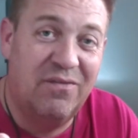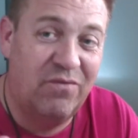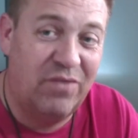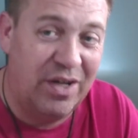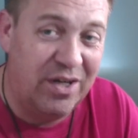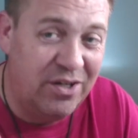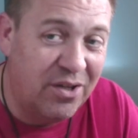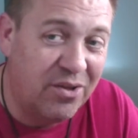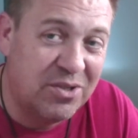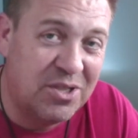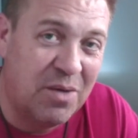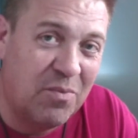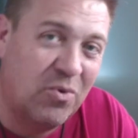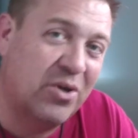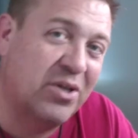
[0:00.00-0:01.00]
Found another
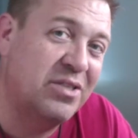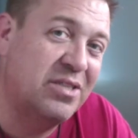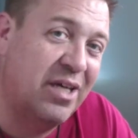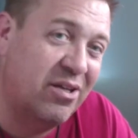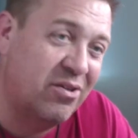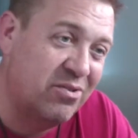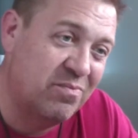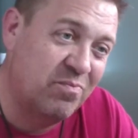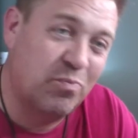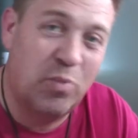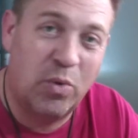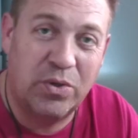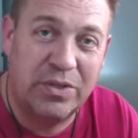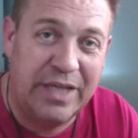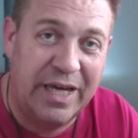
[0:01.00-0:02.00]
Tupperware container,
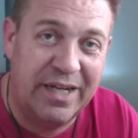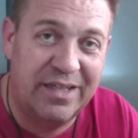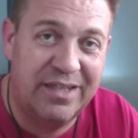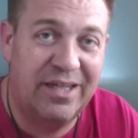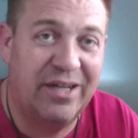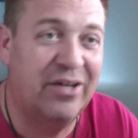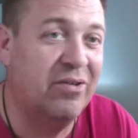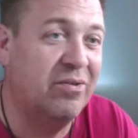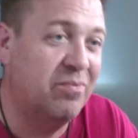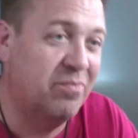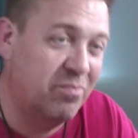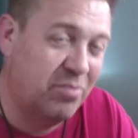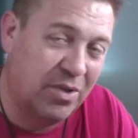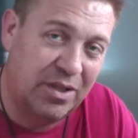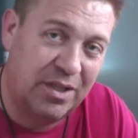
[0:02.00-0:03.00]
poured that in there,
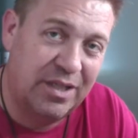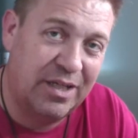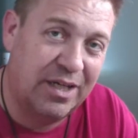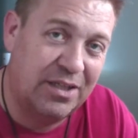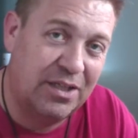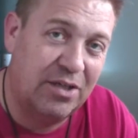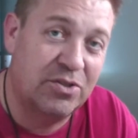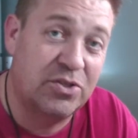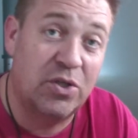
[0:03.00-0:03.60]
put a lid on there.